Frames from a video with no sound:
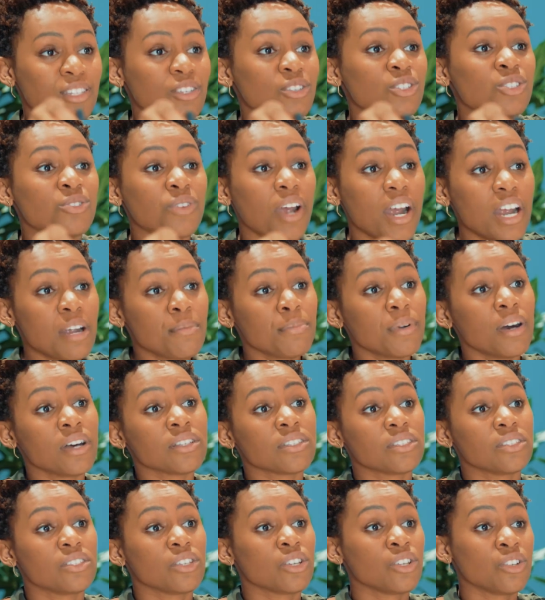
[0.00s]
And so dryer
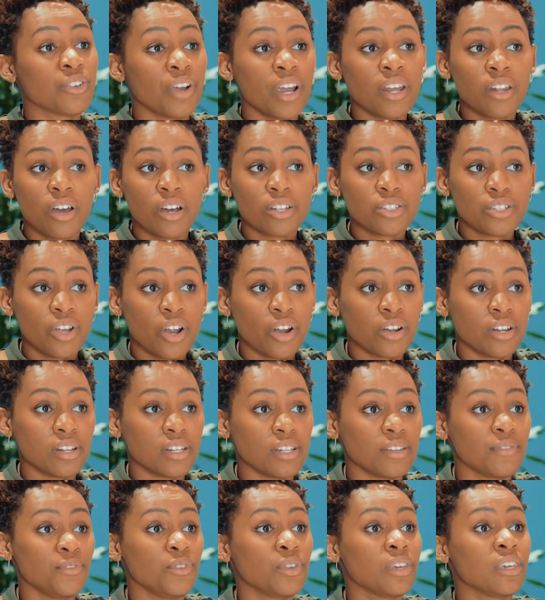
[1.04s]
balls is a great
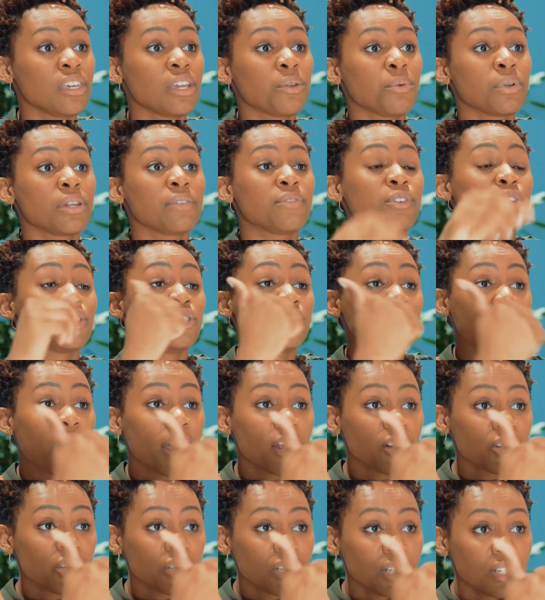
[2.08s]
alternative. You can get rid of your
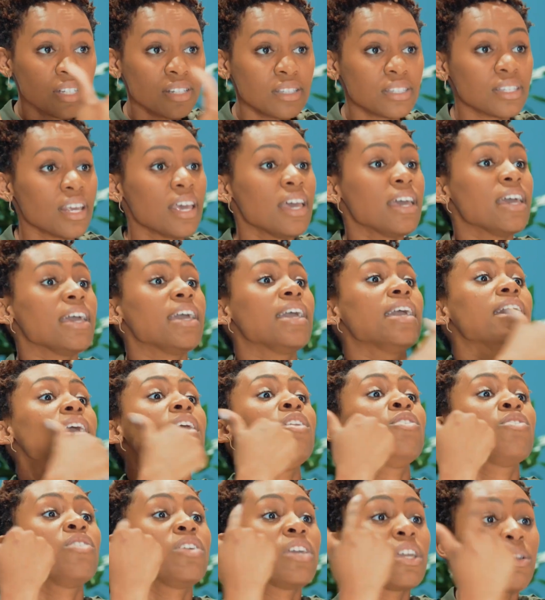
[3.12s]
dryer sheets
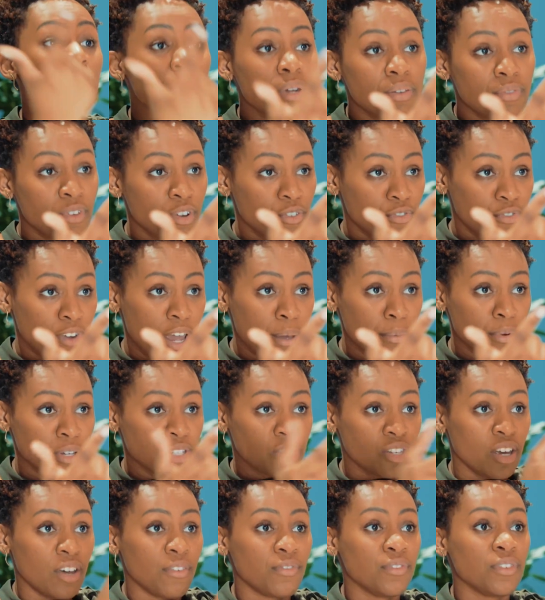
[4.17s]
and you can get rid of your fabric
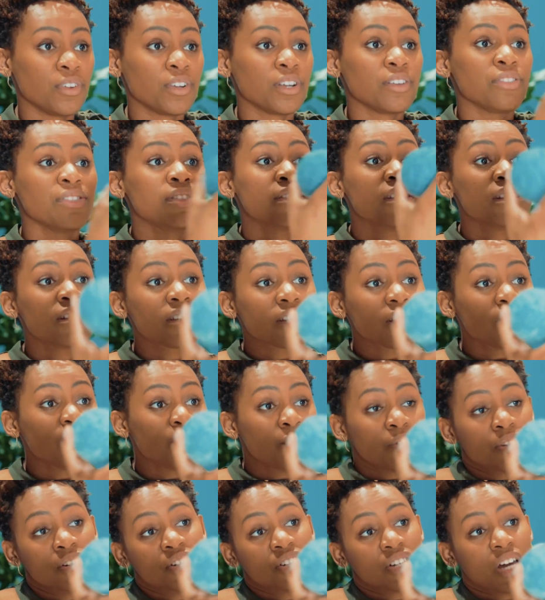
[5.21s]
softener and this can
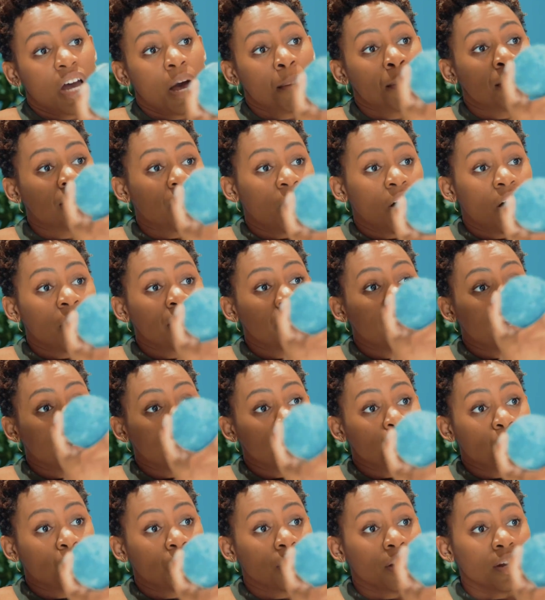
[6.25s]
do the job of all that in